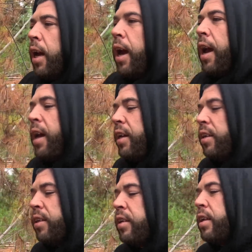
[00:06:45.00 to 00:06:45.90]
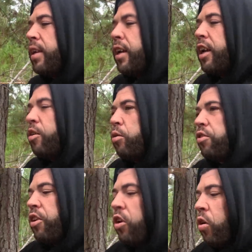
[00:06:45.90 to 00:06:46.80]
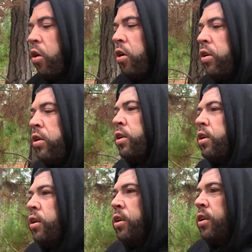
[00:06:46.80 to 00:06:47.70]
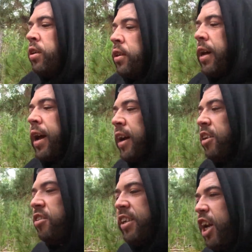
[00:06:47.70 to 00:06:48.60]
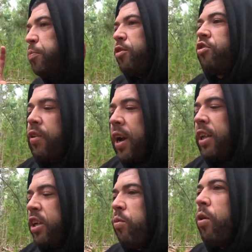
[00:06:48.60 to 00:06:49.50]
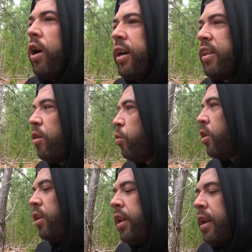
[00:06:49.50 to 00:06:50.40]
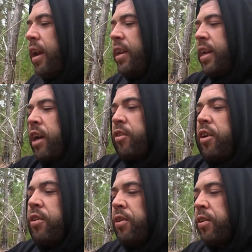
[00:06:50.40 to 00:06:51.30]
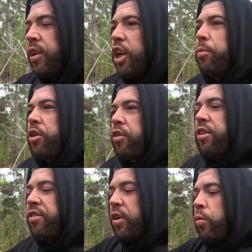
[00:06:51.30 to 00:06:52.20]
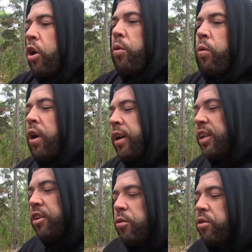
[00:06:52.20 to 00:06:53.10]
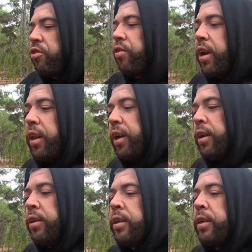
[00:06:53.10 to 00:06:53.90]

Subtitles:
and it was a law that to keep Australia white, and they wouldn't let any other immigrants that weren't white into Australia.